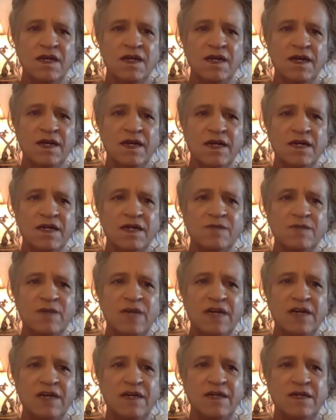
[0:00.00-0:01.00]

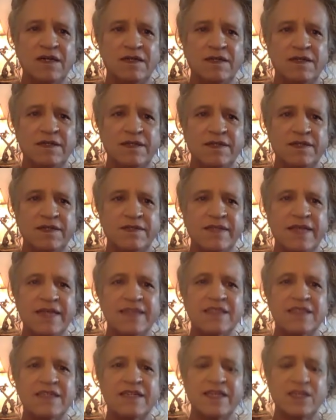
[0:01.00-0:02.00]

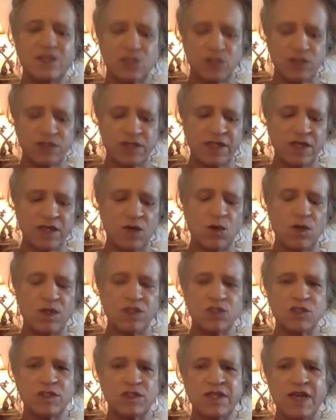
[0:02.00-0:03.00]
That's an interesting
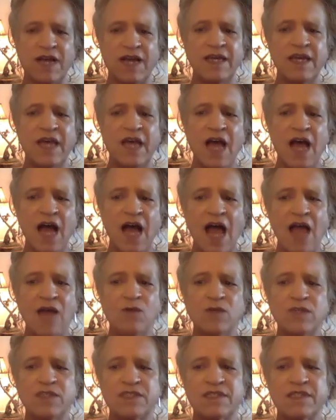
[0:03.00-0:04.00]
question. I
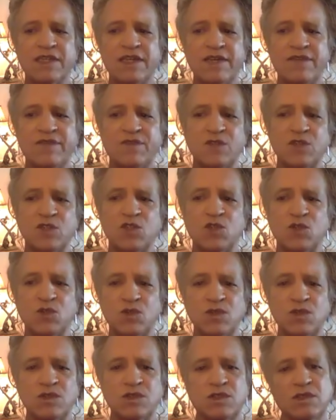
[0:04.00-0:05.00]
would say for
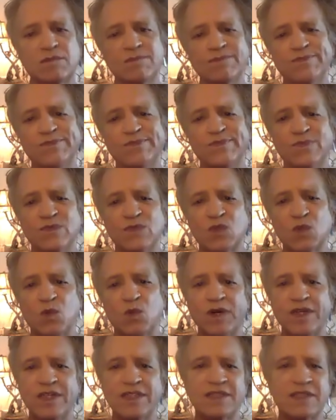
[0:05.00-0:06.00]
sure
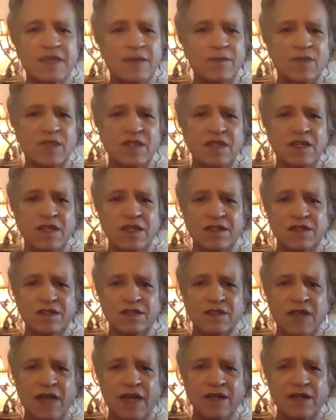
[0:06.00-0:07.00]
20-something
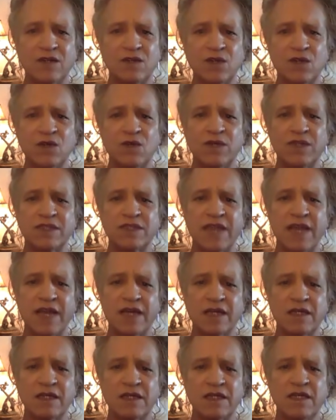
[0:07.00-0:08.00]
years. I don't know
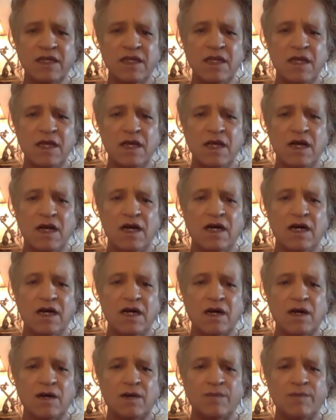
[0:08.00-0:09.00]
exactly.
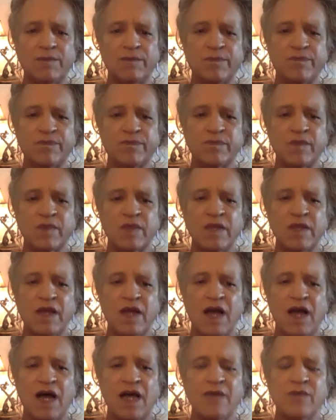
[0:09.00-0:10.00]

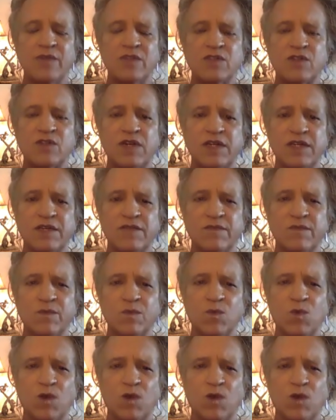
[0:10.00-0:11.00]
I've been trying to
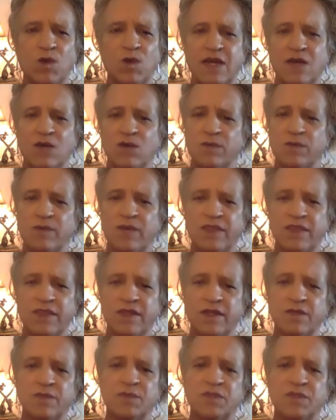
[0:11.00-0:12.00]
work that out with my
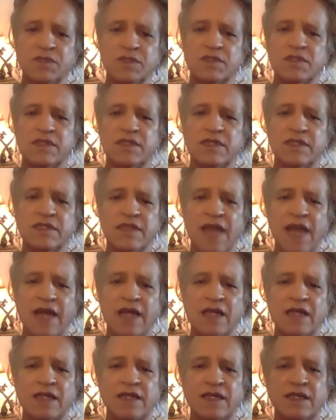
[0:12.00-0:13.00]
therapist
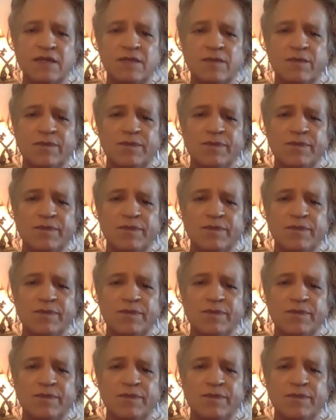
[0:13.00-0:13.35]
exactly.